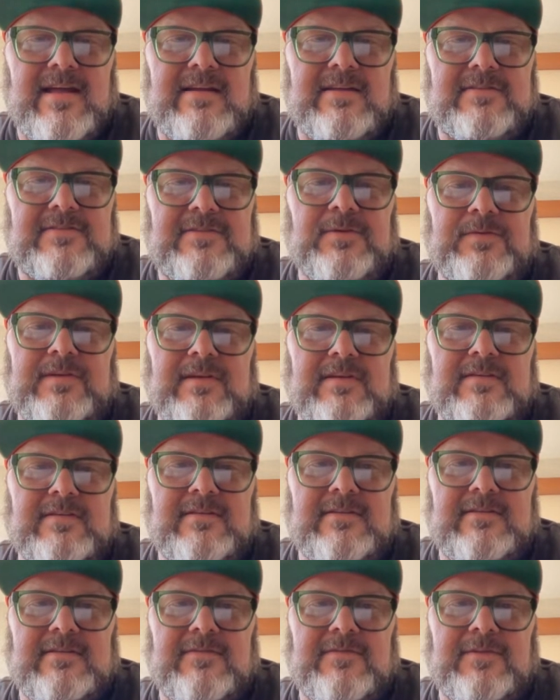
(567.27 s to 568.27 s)
his 2
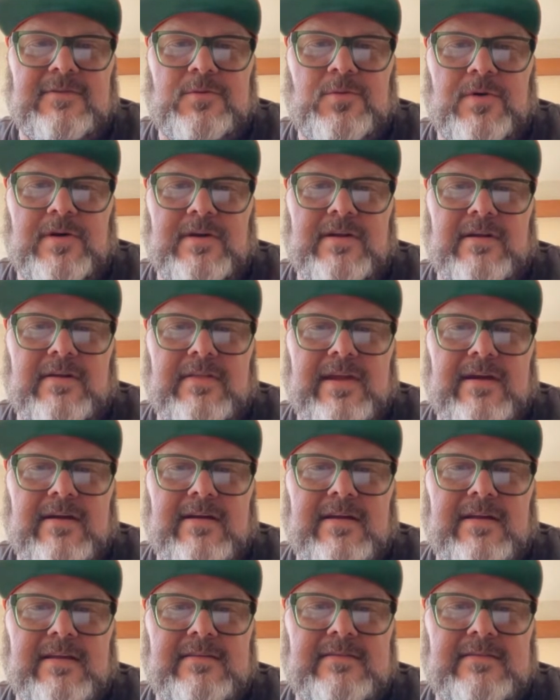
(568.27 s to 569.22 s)
seasons as defense coordinator there,